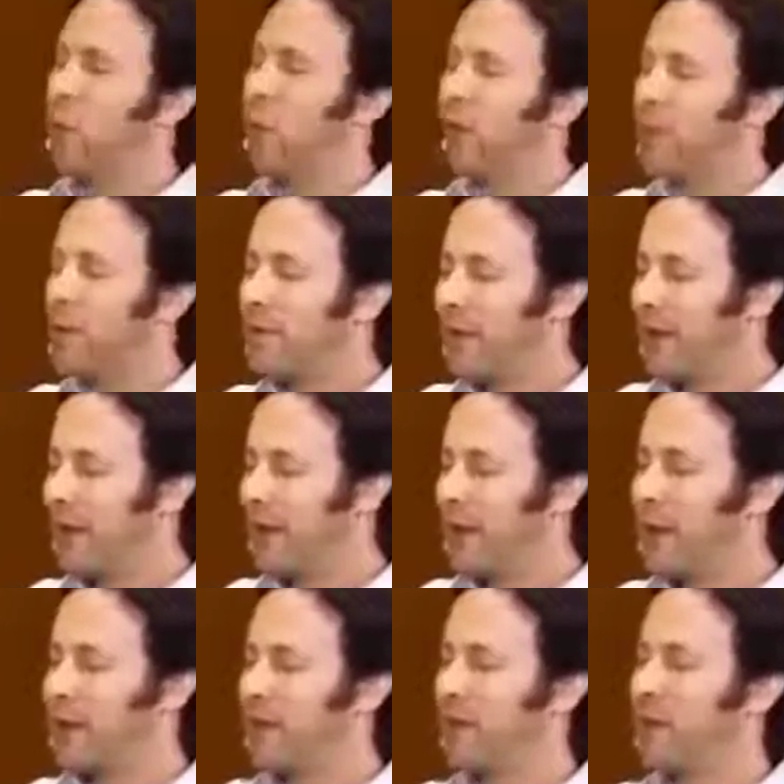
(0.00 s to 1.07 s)
What I mean by that
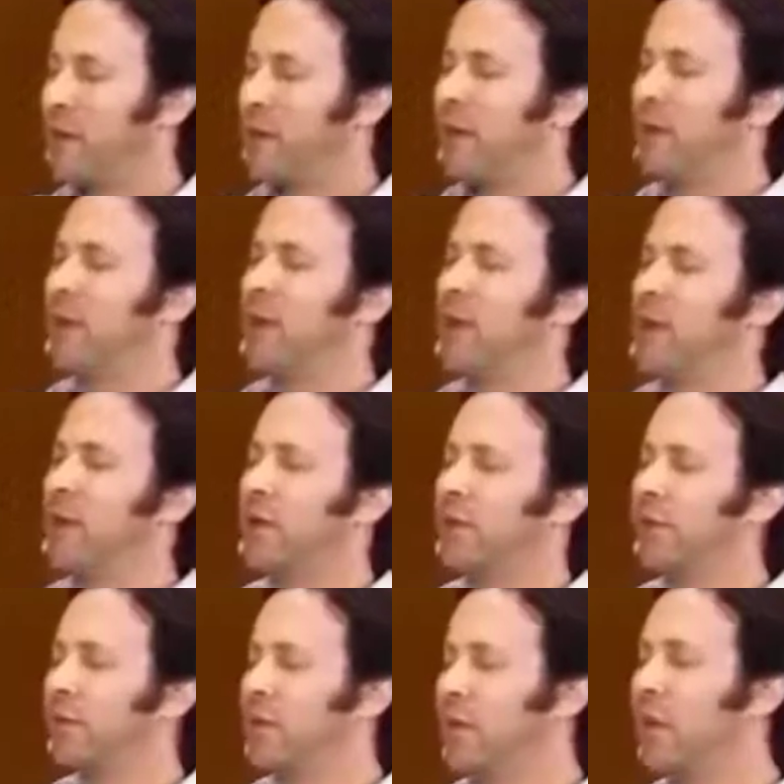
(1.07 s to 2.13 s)
is,
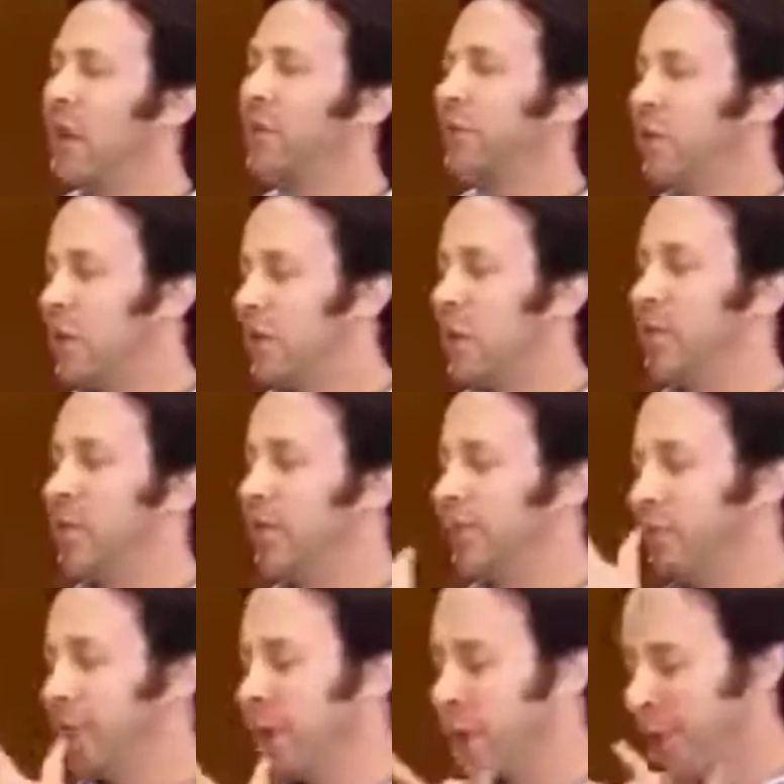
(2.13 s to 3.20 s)
so
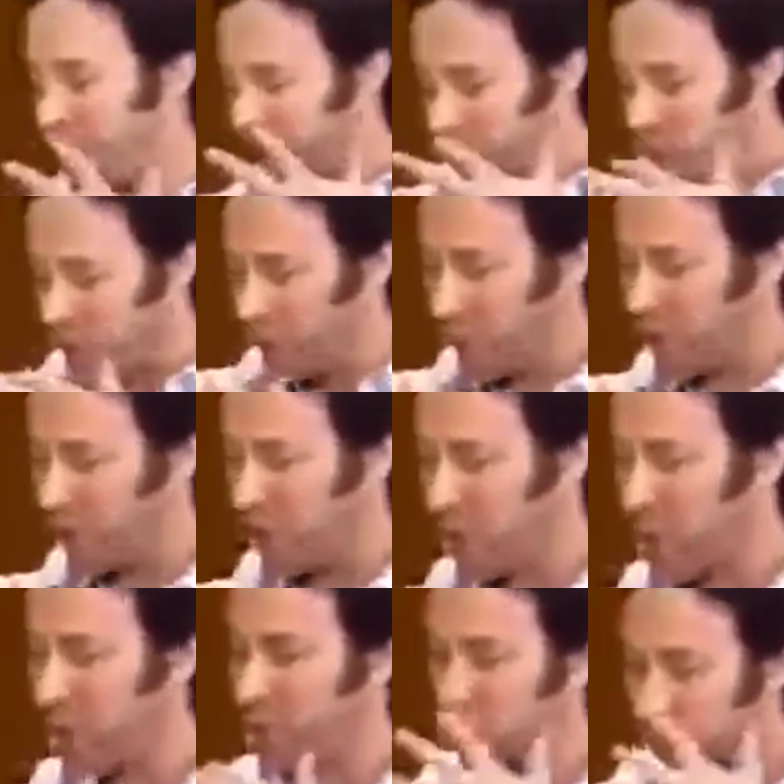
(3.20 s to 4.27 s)
we have different
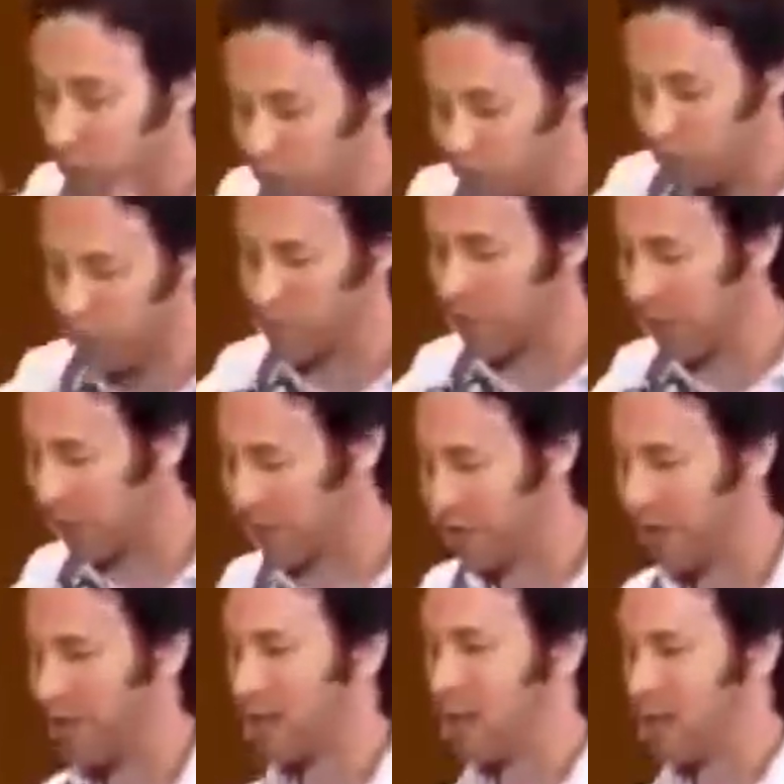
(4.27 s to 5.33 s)
approaches in science
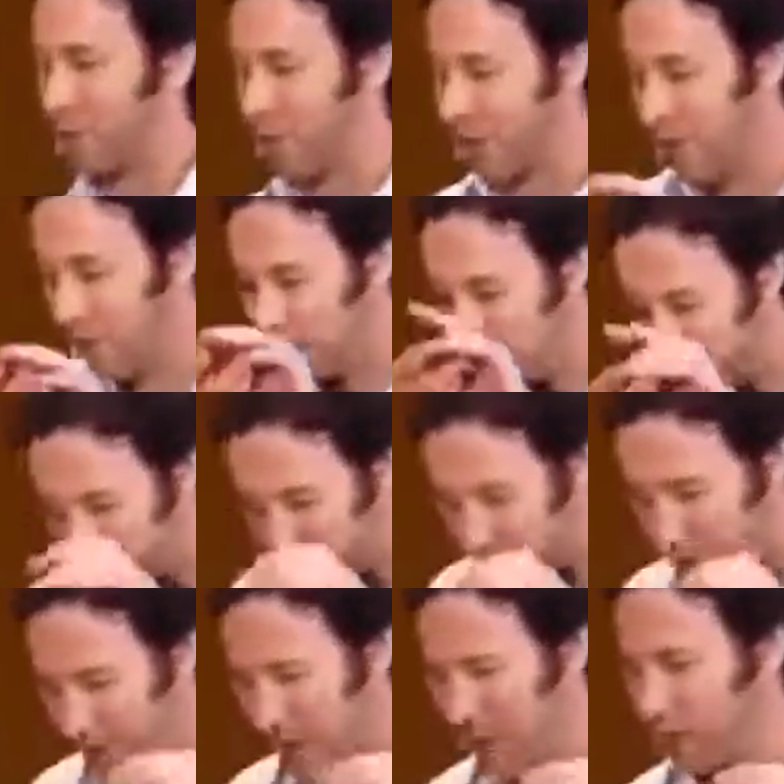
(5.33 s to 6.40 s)
to get there, but
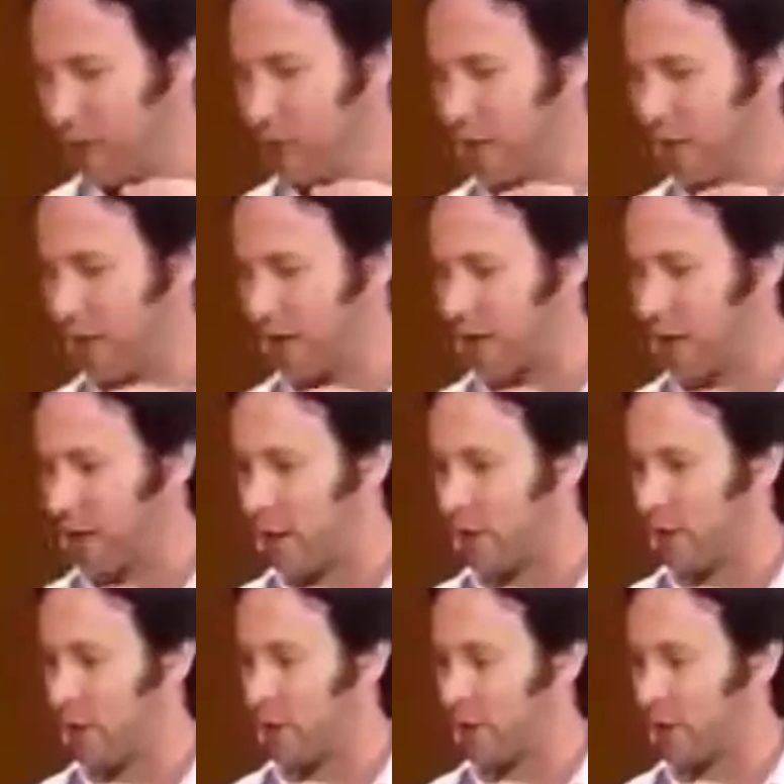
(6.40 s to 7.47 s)
studying the genetic
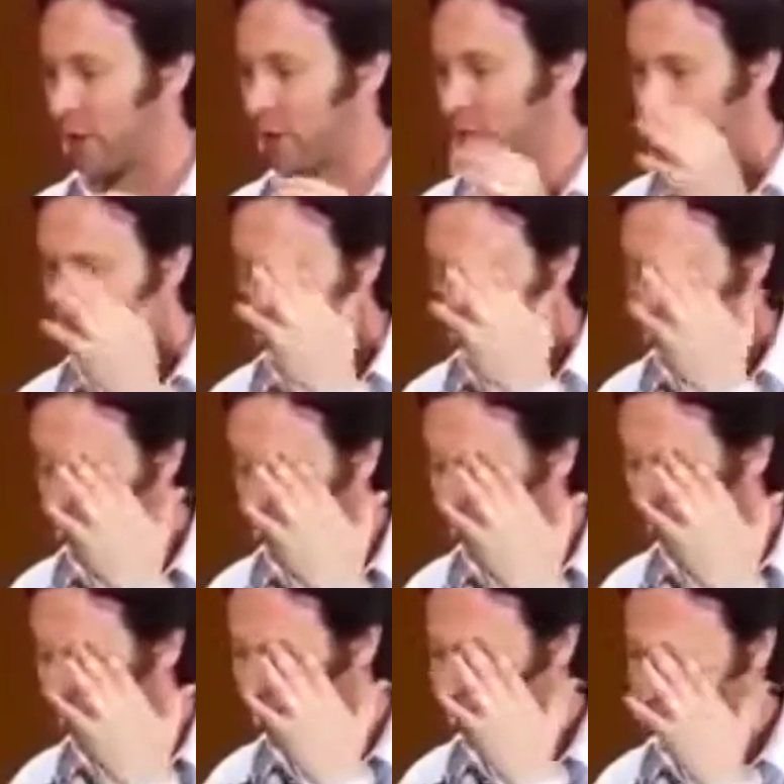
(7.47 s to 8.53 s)
code and
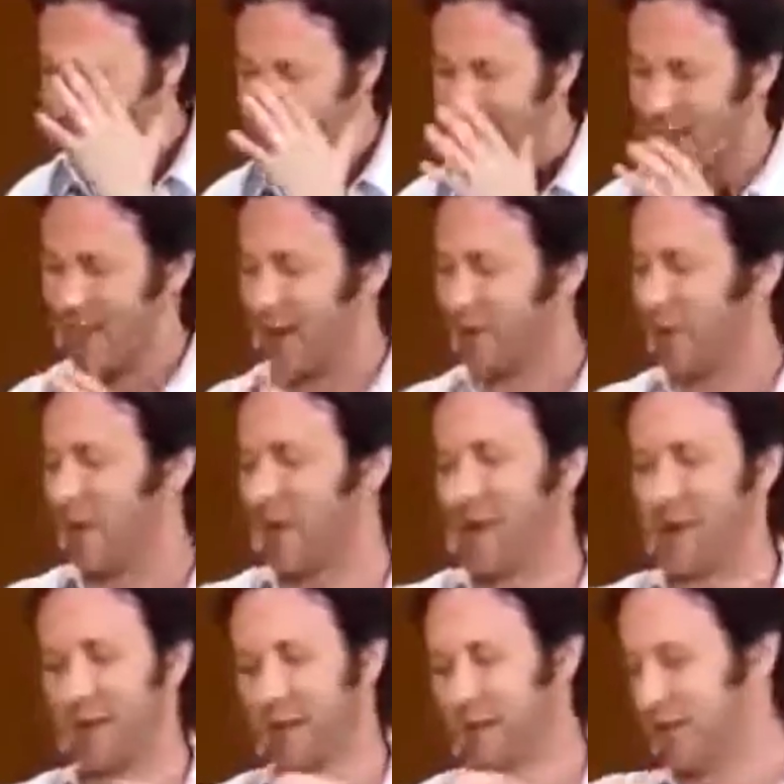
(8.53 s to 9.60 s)
understanding how the
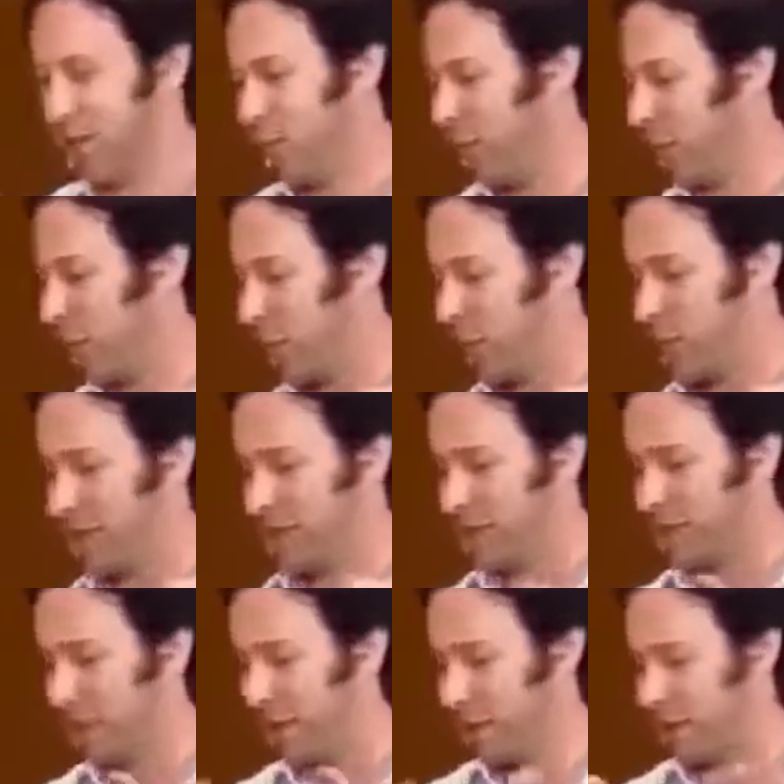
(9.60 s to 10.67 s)
heck with
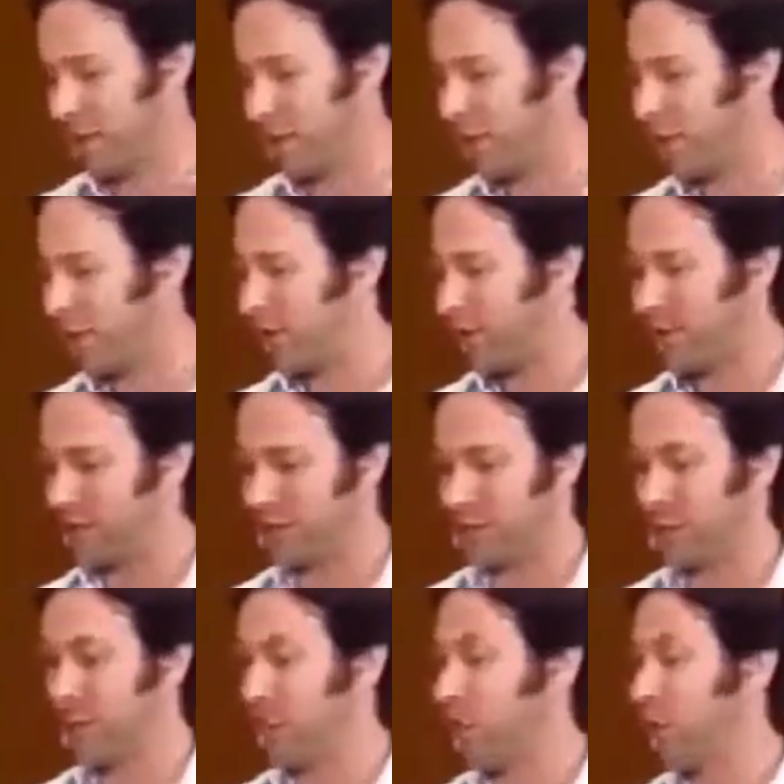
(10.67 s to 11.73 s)
27,000
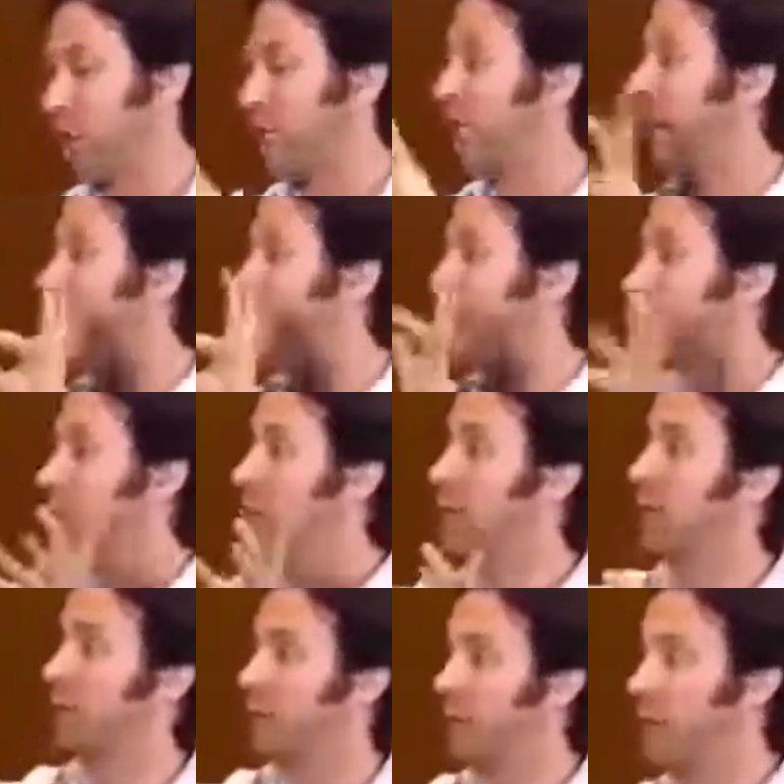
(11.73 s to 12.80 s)
genes can you unpack a
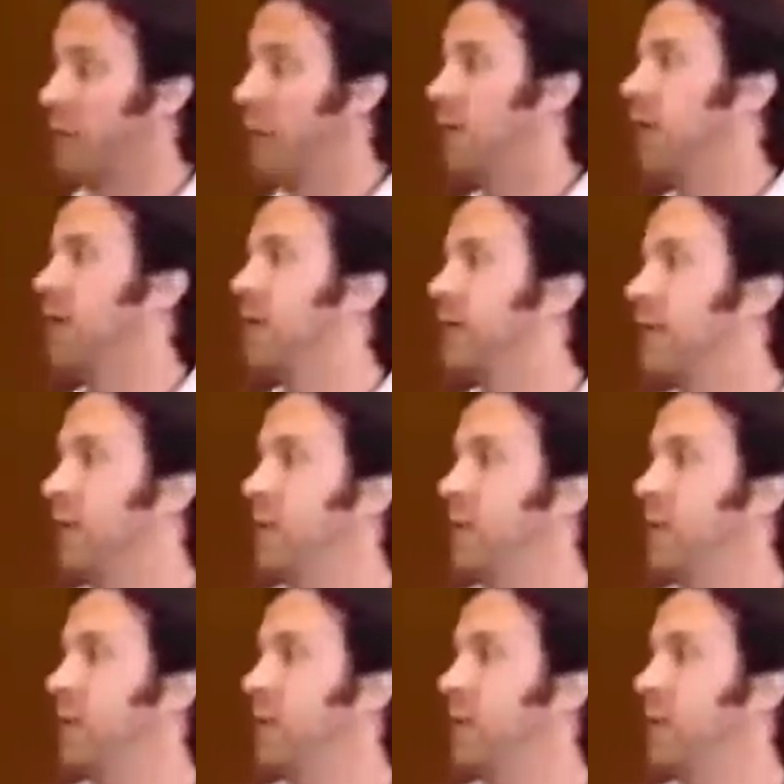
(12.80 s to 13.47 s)
human being?